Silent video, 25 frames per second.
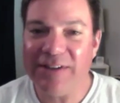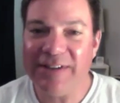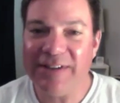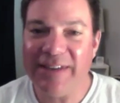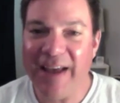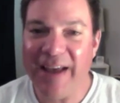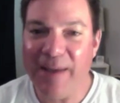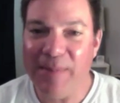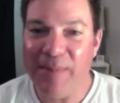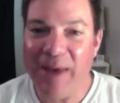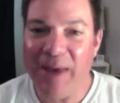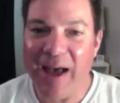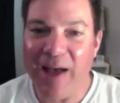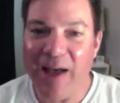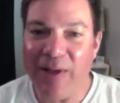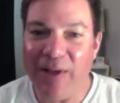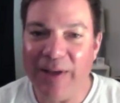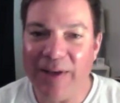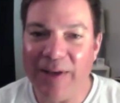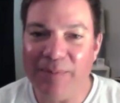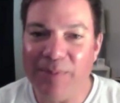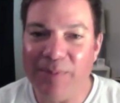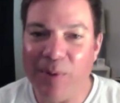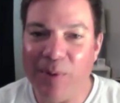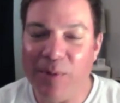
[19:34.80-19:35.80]
Sam
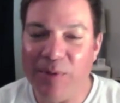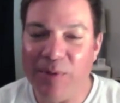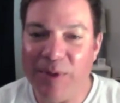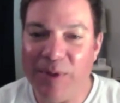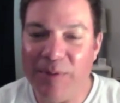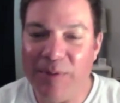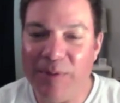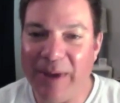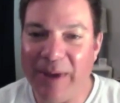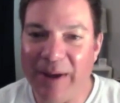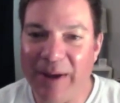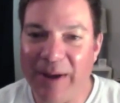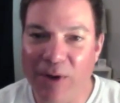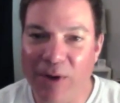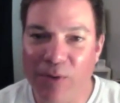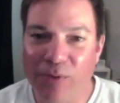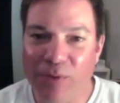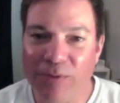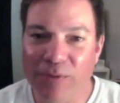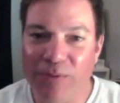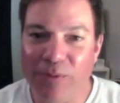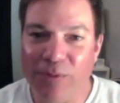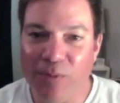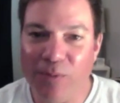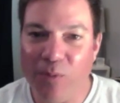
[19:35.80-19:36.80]
Elliott, but within my
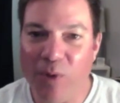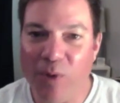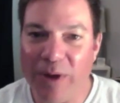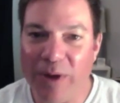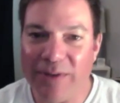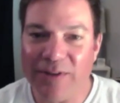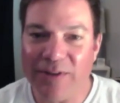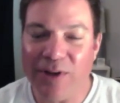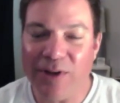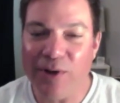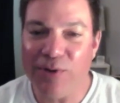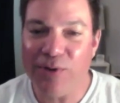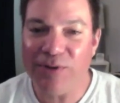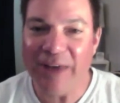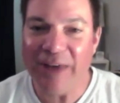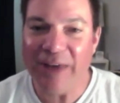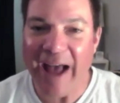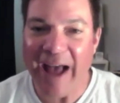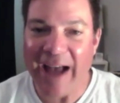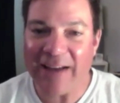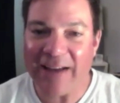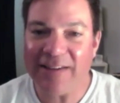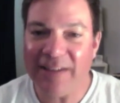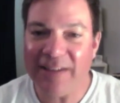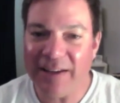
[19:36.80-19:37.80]
own West Coast
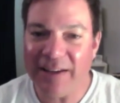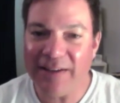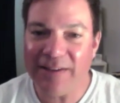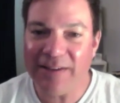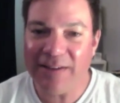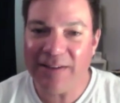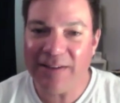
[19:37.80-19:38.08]
accent.